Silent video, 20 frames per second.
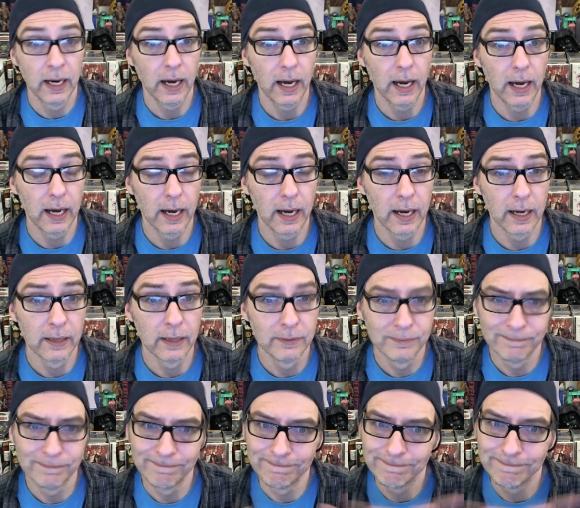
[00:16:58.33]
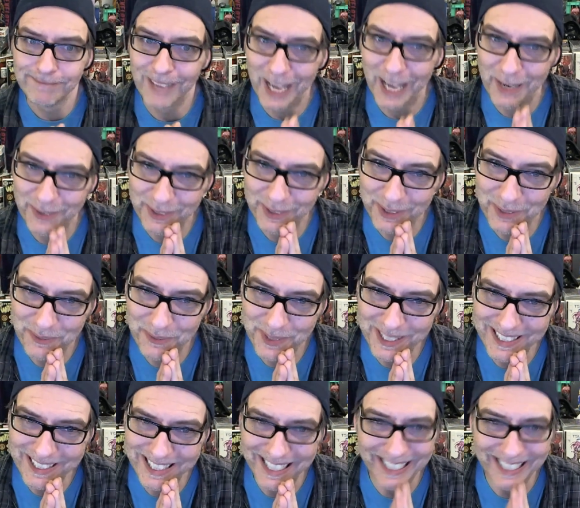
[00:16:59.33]
I really
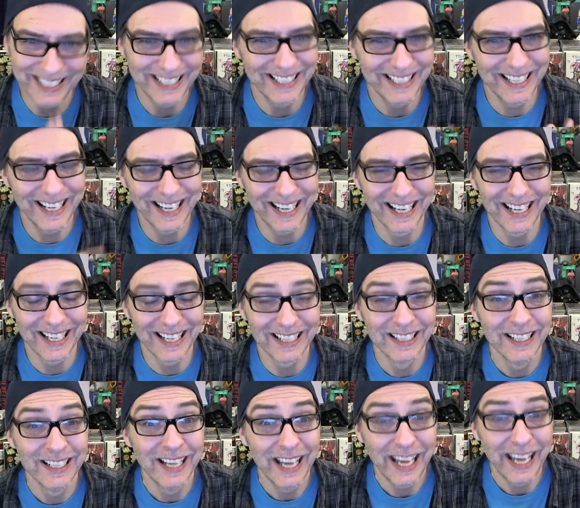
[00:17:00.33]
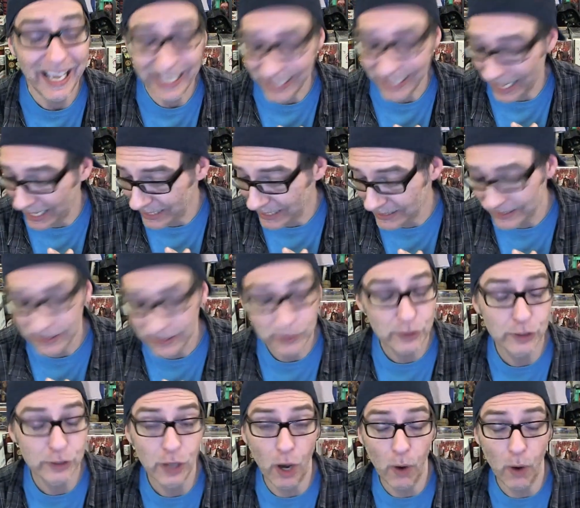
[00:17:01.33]
appreciate it. Hey guys,
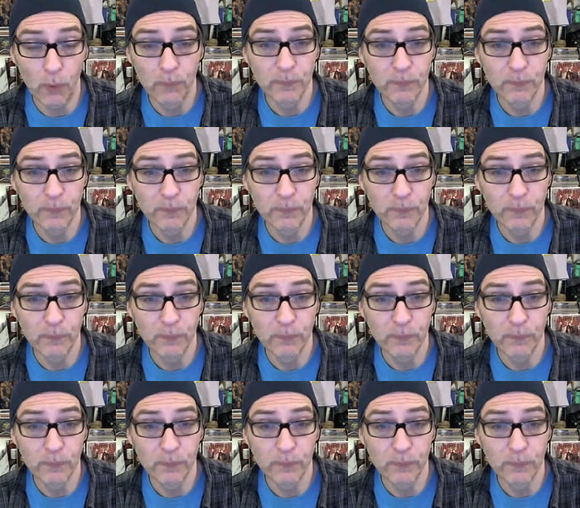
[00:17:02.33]
so